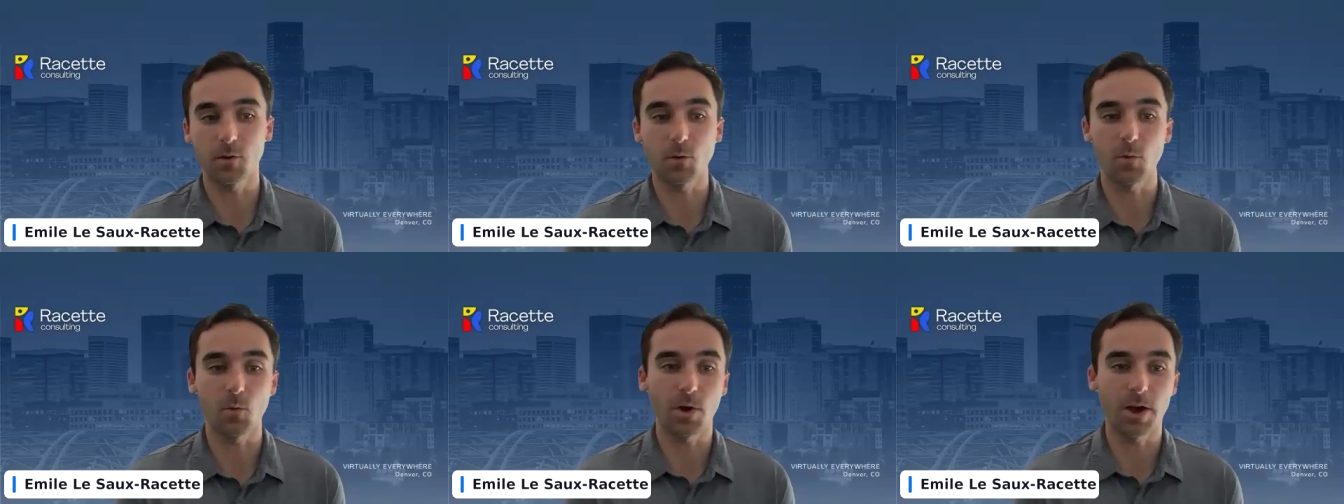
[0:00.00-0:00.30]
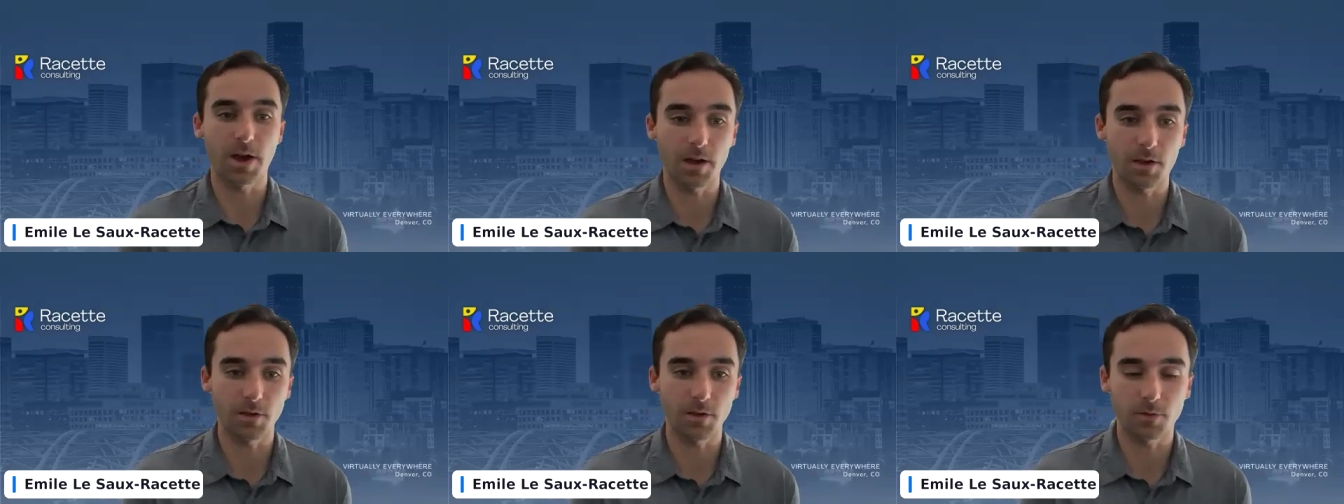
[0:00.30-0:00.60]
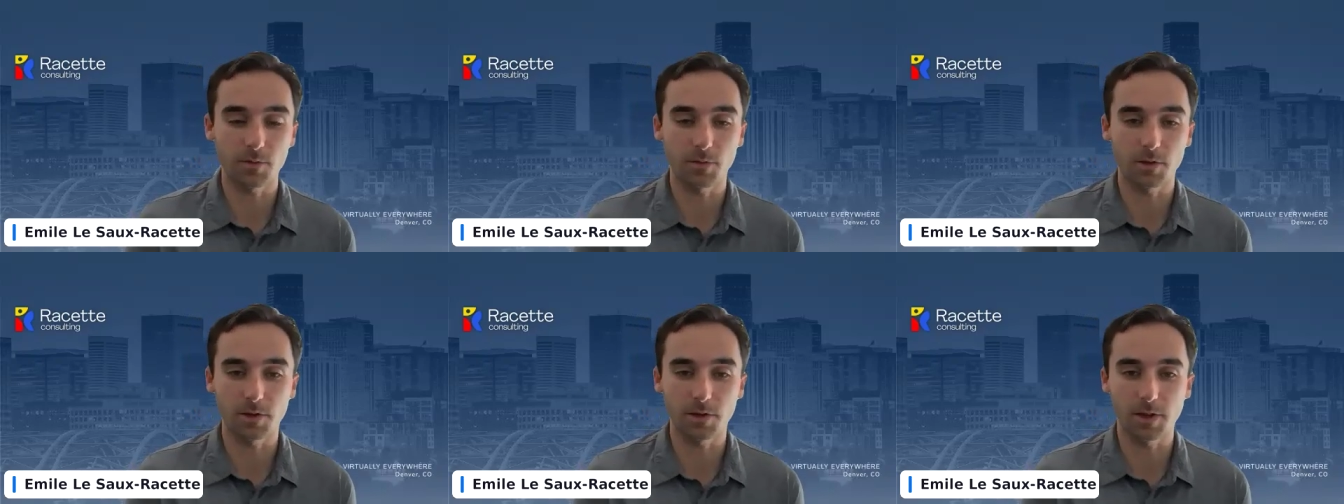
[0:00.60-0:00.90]
away
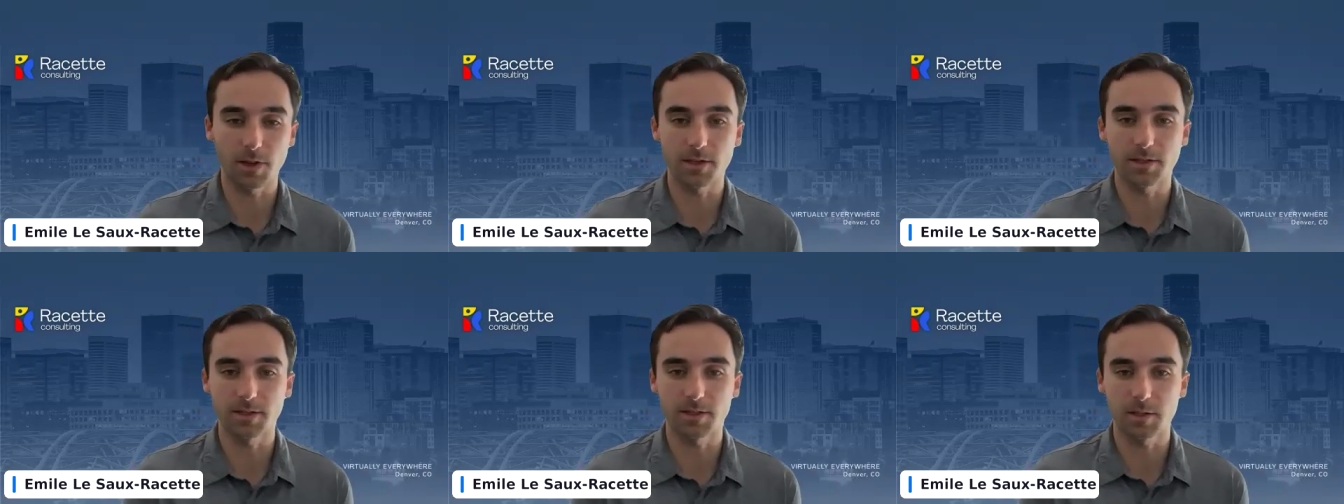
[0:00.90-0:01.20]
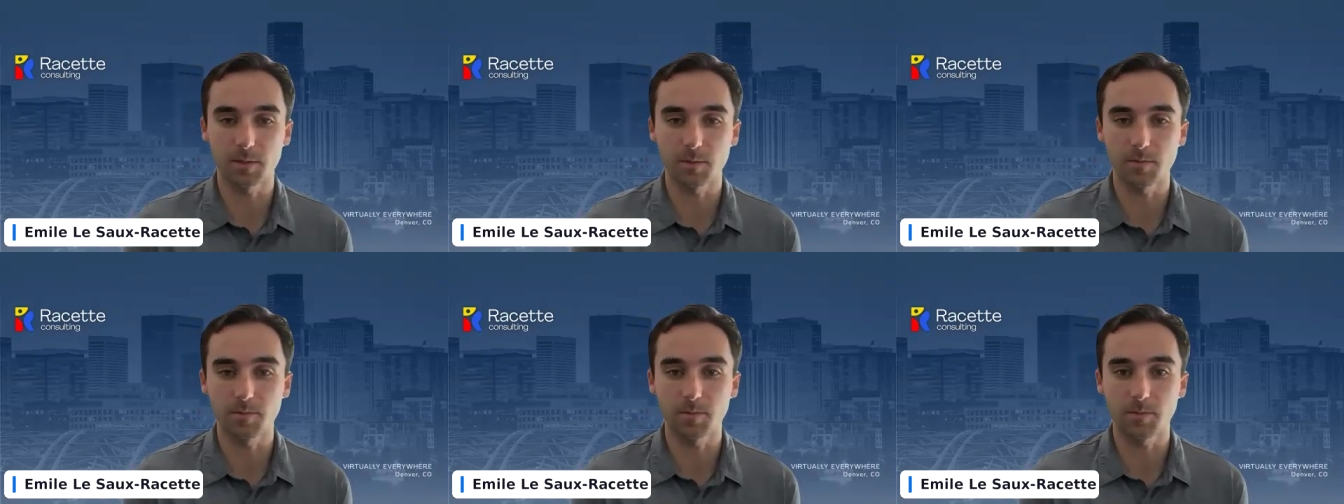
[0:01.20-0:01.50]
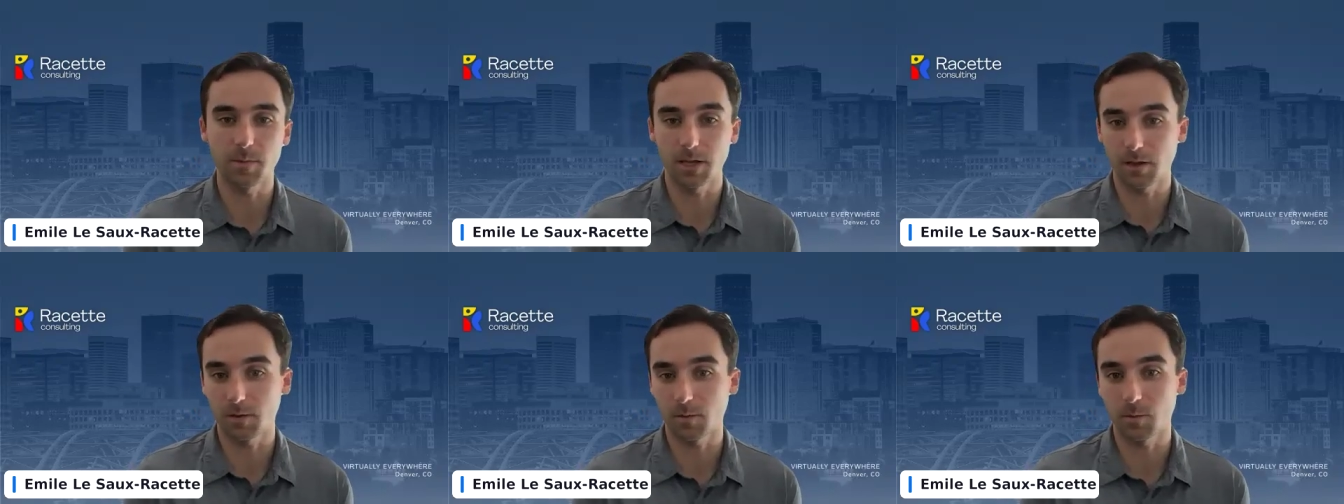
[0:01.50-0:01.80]
from the legacy
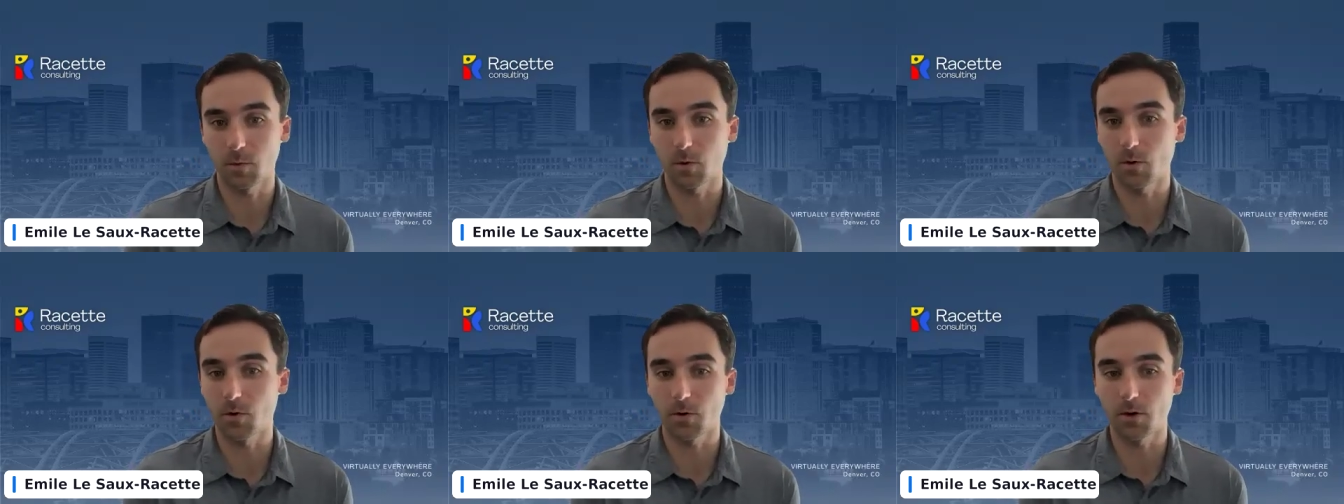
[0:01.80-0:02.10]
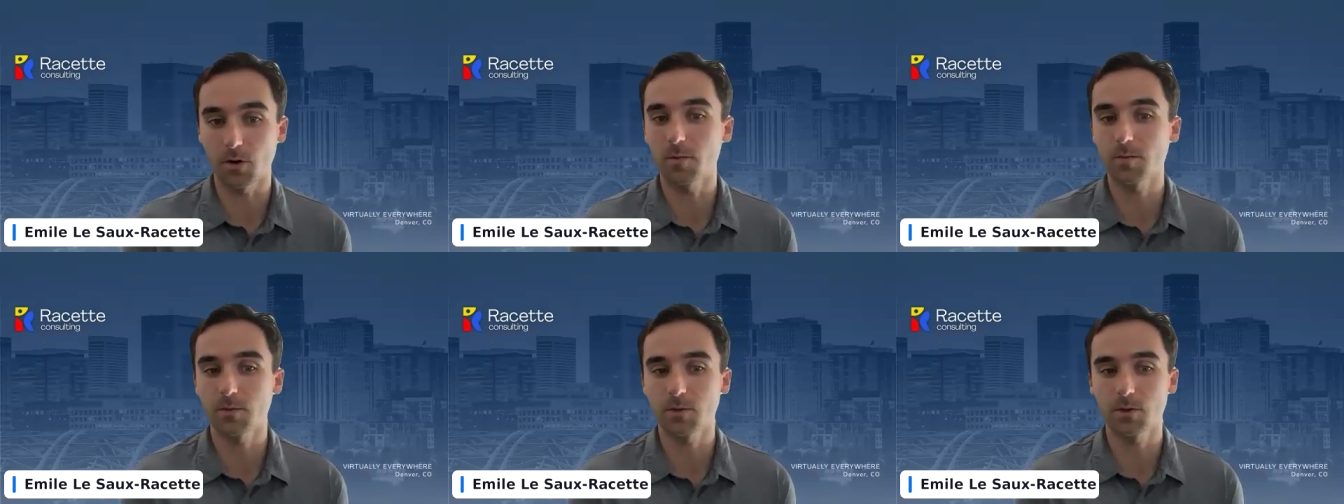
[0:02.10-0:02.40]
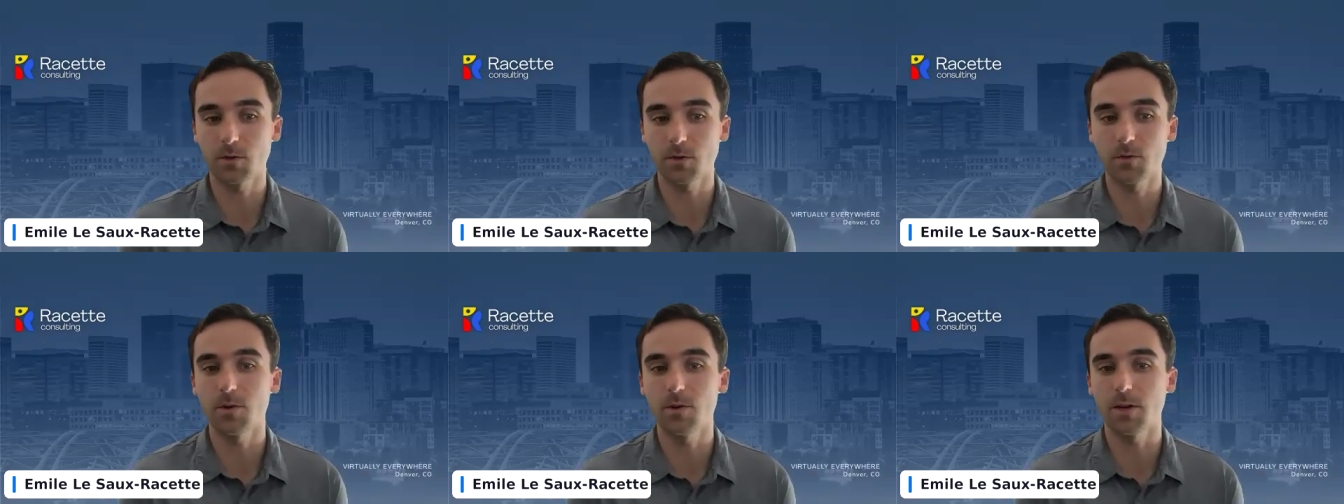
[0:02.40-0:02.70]
picking program
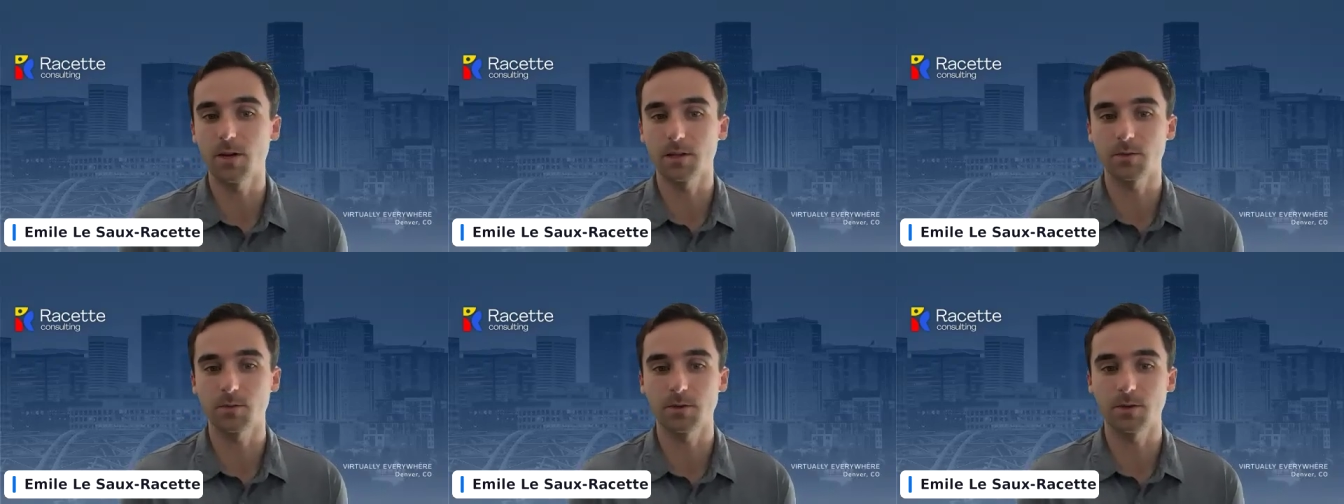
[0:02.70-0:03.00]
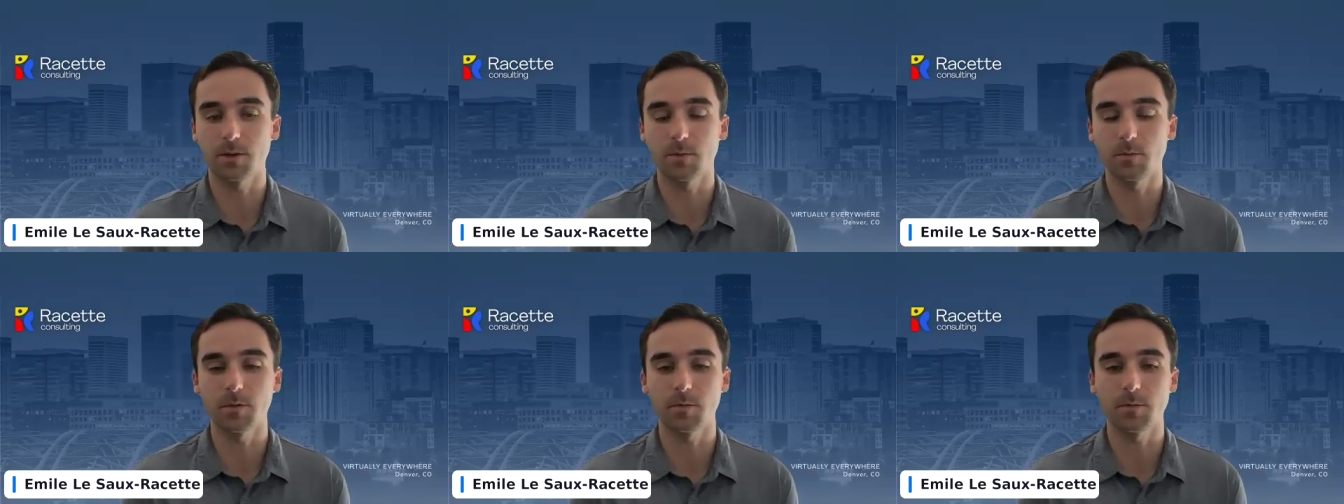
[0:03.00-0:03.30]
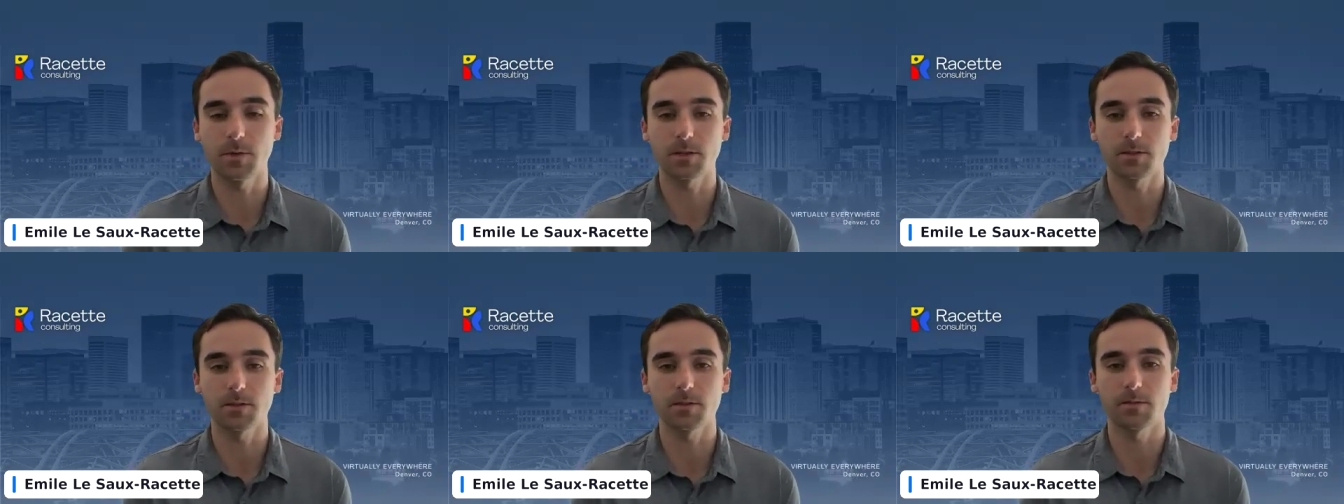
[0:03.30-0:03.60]
to NetSuite
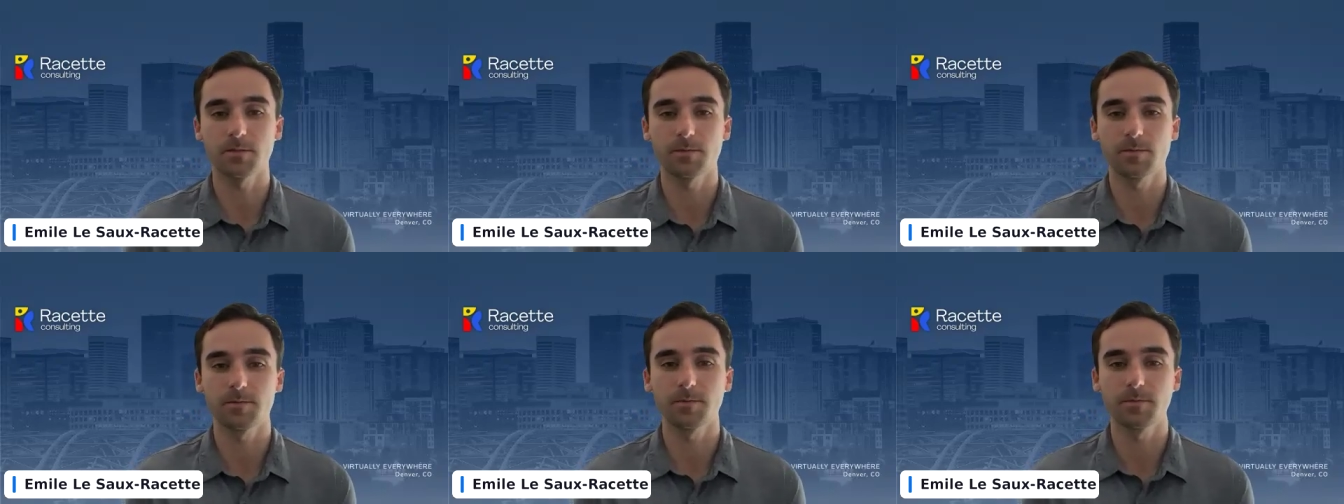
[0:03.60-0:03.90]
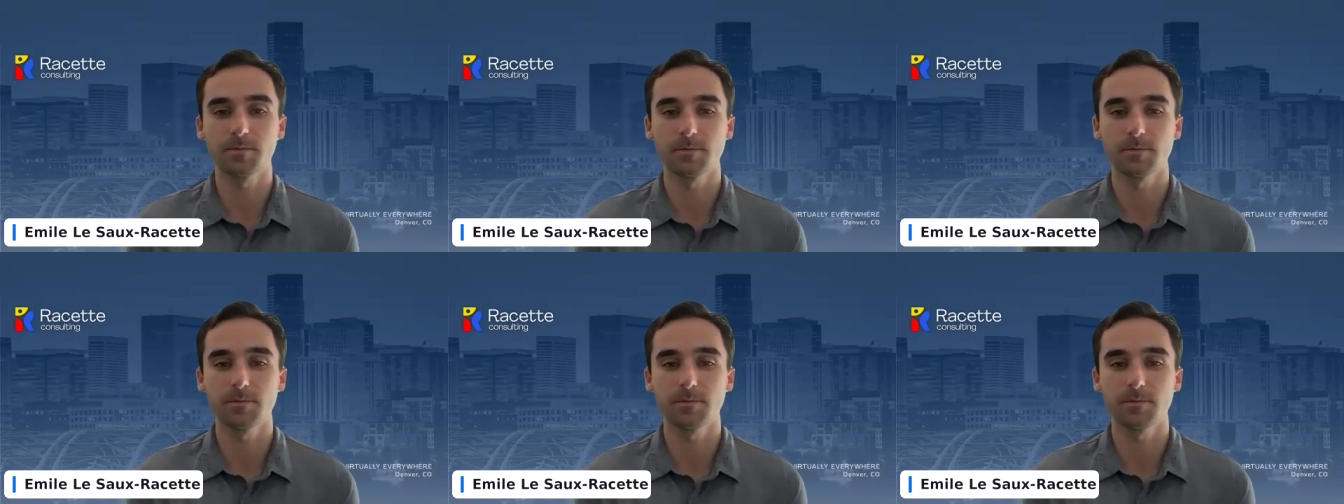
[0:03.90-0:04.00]
WMS.